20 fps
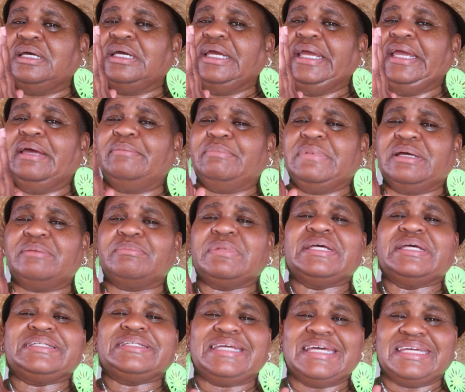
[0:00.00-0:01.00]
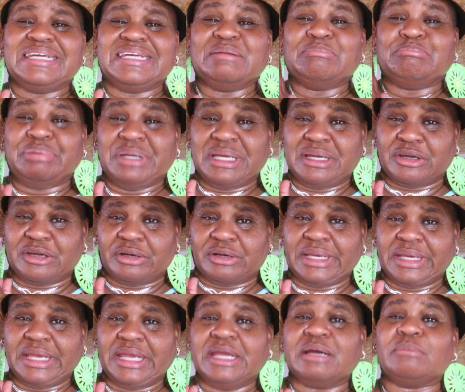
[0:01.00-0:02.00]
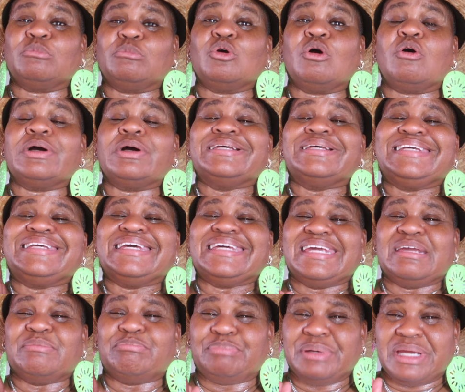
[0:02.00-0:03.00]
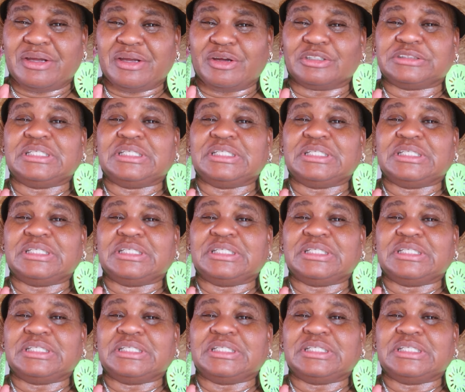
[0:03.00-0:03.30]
MM is getting bigger. Emerald is getting bigger,